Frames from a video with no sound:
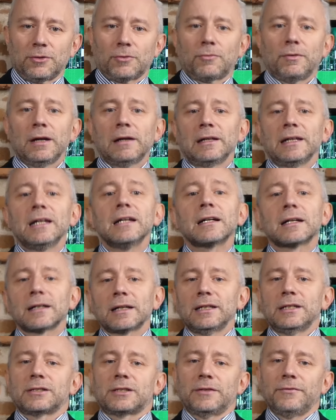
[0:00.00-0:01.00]
quickly
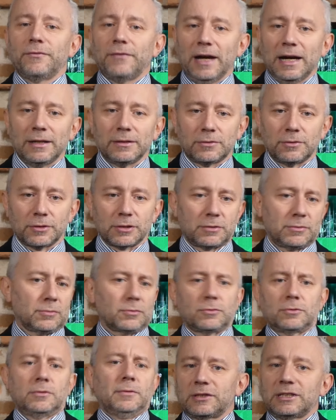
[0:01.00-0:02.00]
increase inventories
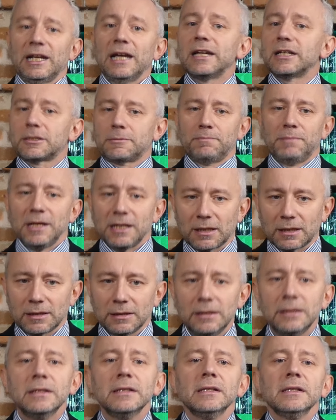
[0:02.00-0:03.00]
to sales peak.
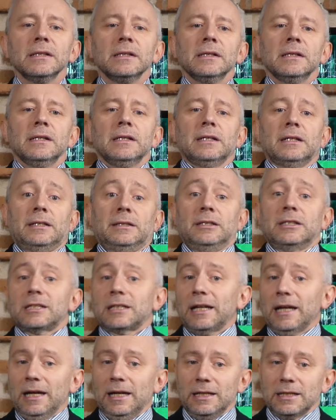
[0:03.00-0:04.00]
In this
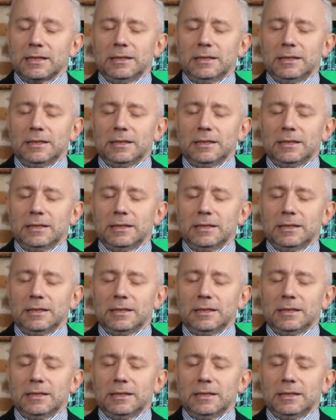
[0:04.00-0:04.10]
case,